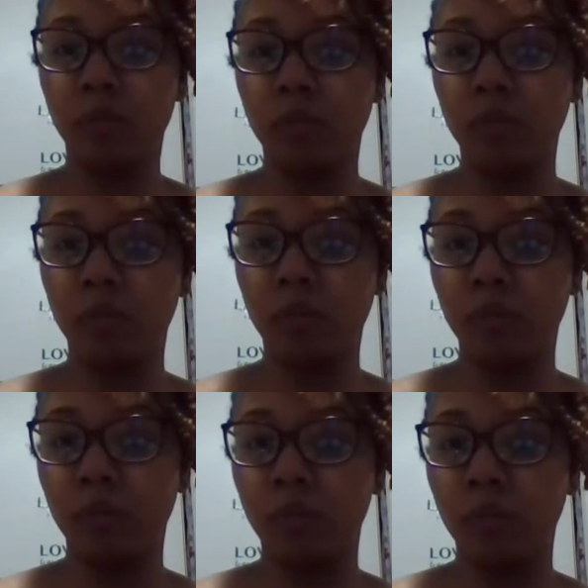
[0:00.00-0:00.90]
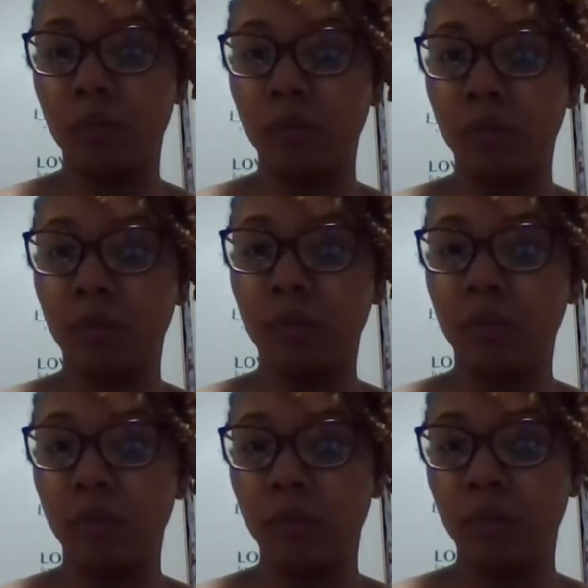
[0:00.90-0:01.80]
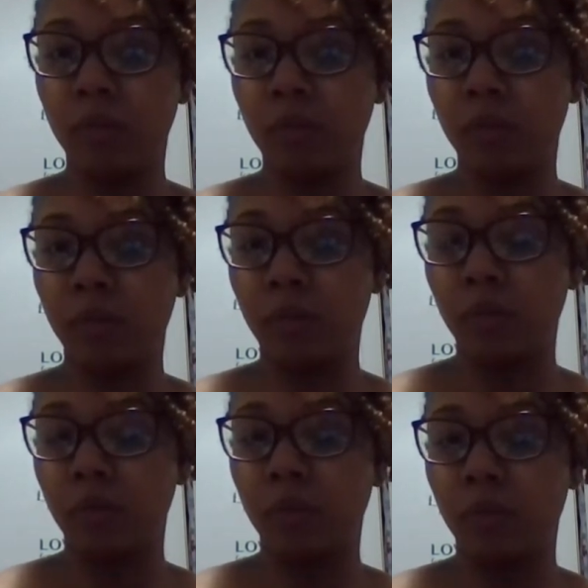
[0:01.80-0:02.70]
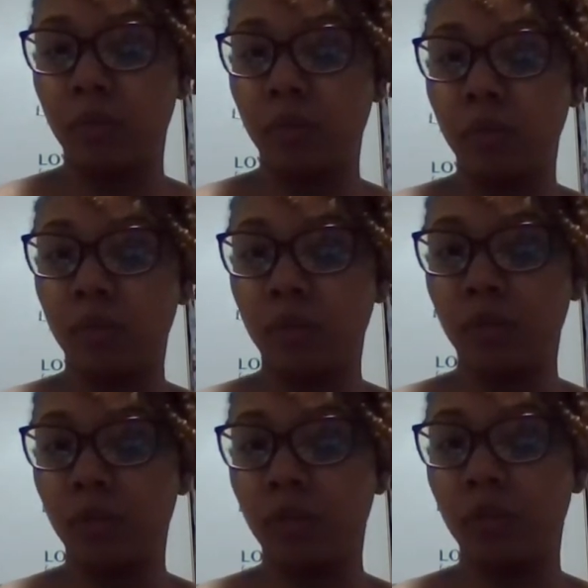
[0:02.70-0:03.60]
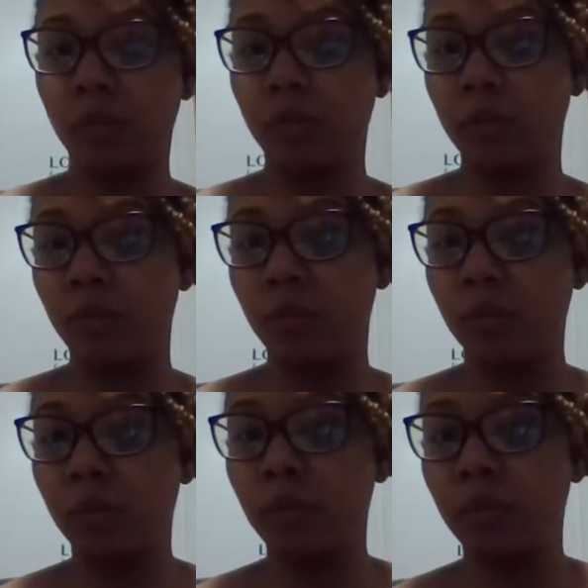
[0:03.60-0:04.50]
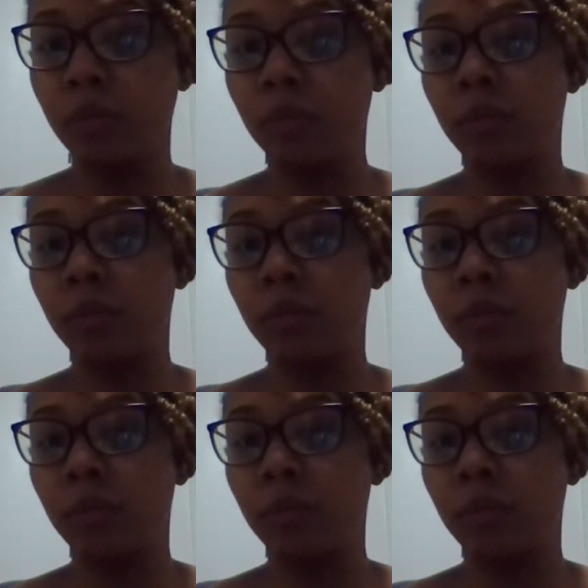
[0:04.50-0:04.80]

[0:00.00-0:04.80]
(no one is talking)